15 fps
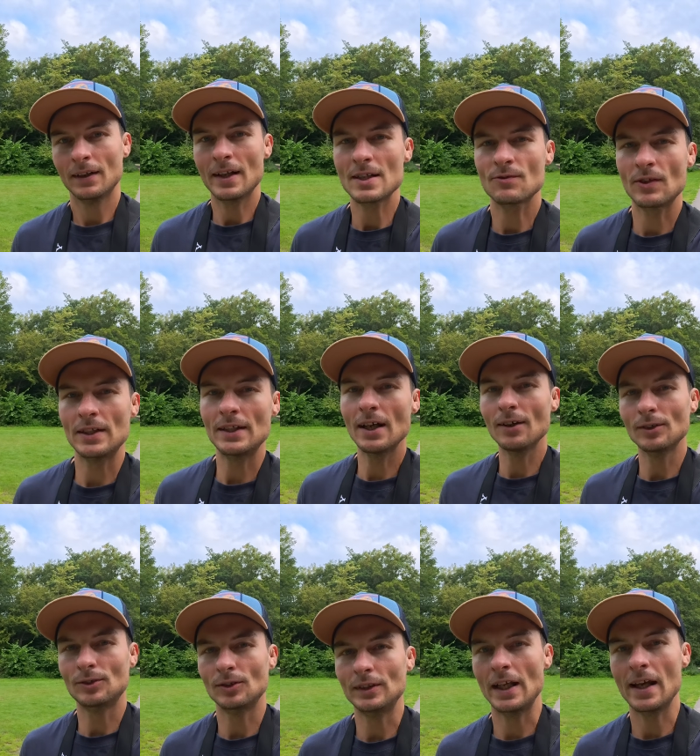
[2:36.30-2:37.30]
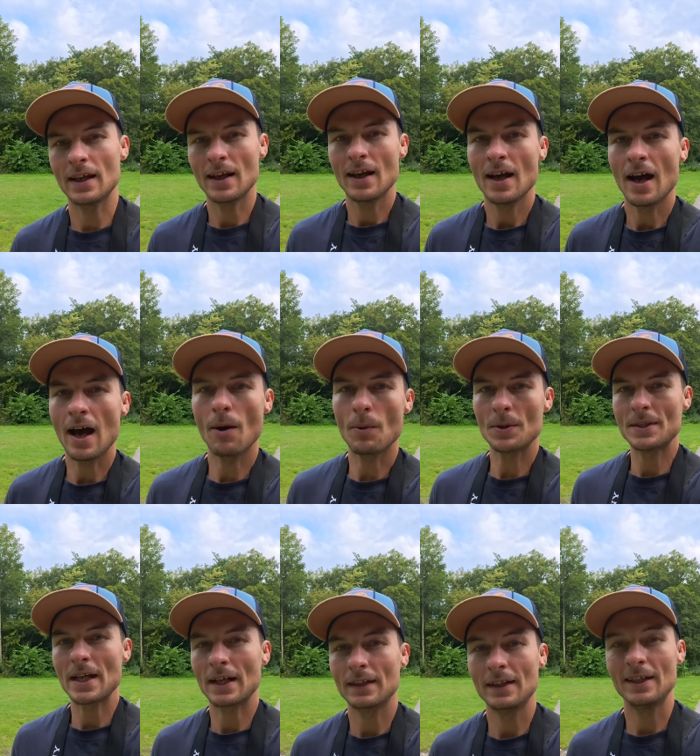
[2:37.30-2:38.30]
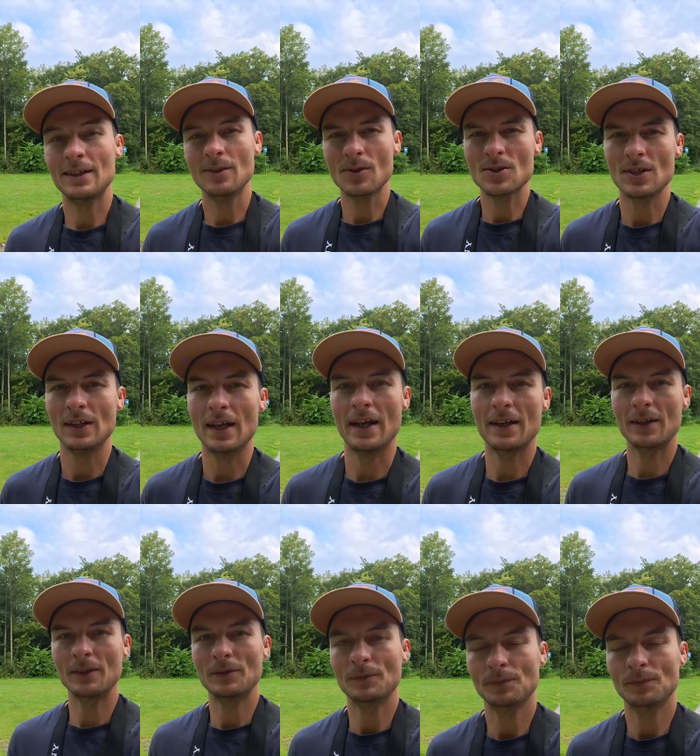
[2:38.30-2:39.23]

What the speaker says: Let's find out today how exactly it looks alike.